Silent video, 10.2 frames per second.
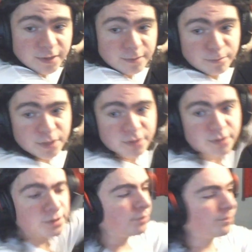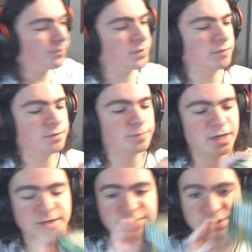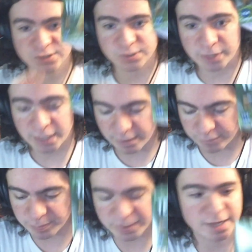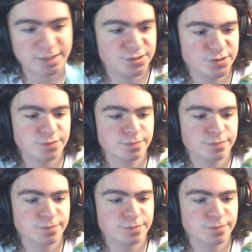middle of the box. So we have the box.